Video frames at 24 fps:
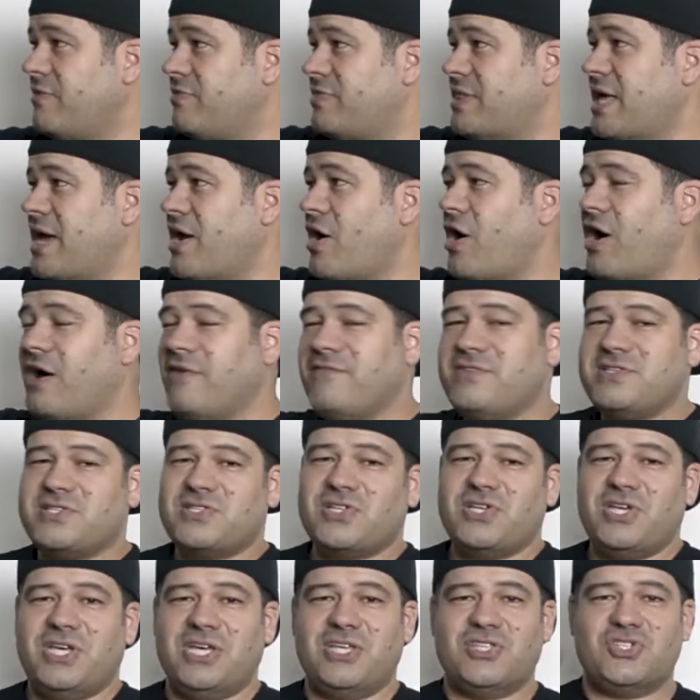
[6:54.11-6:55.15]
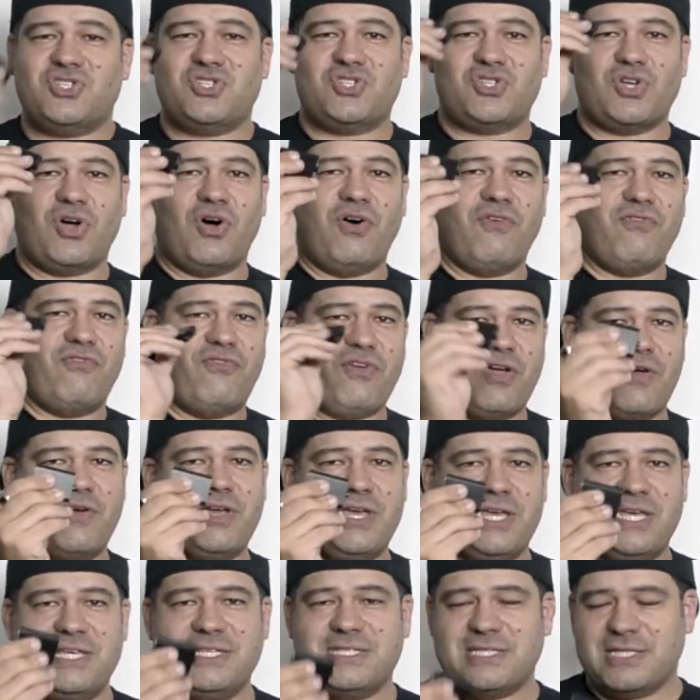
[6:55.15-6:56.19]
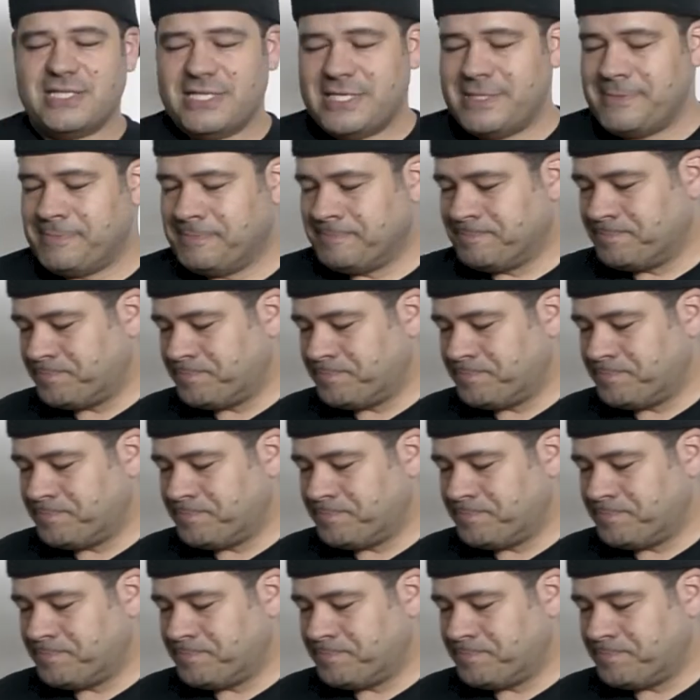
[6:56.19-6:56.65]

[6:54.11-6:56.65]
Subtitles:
they obviously install very easily.